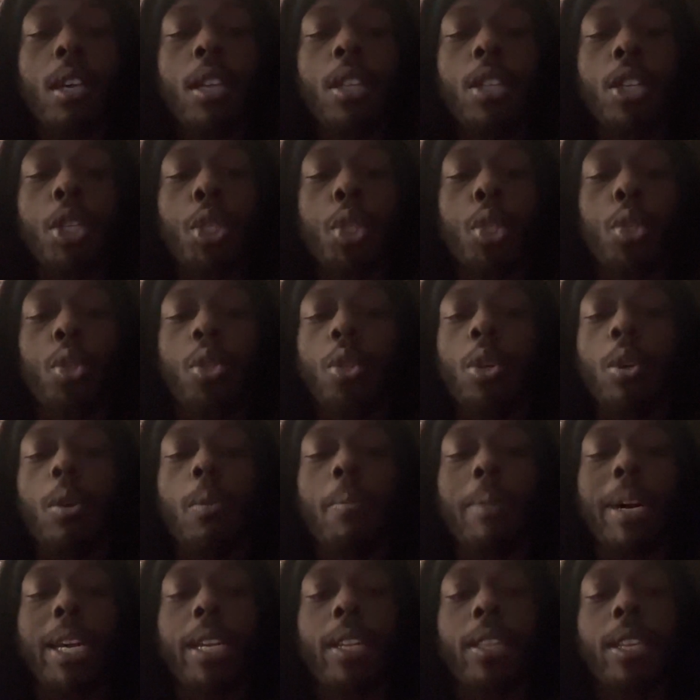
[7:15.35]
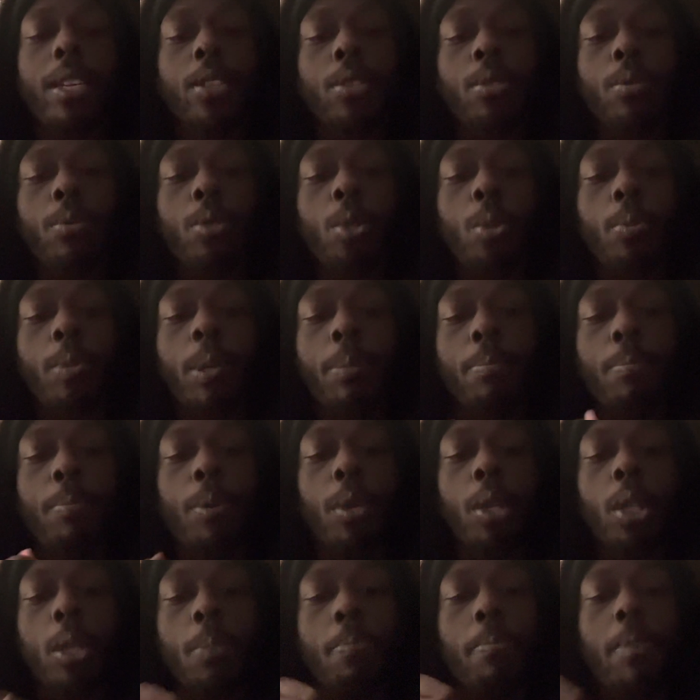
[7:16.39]
There's nobody that's going to be
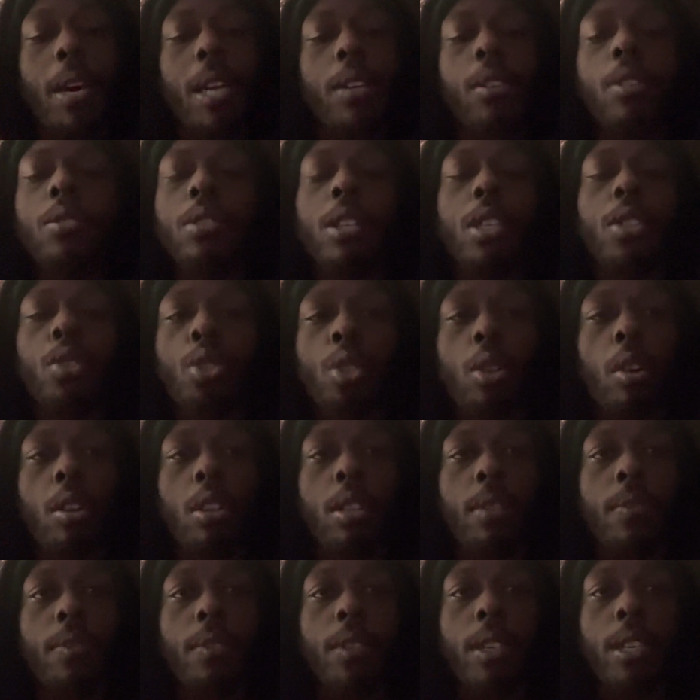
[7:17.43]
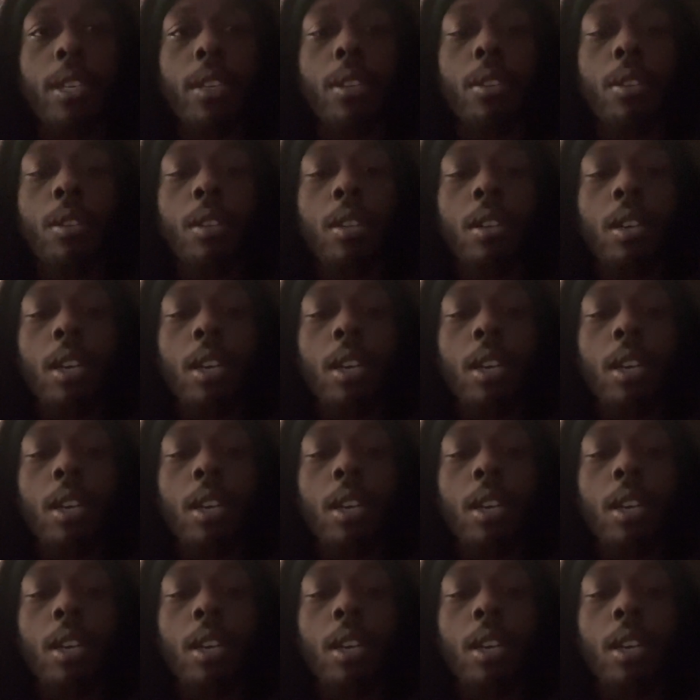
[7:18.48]
booked better than Charlotte Flair.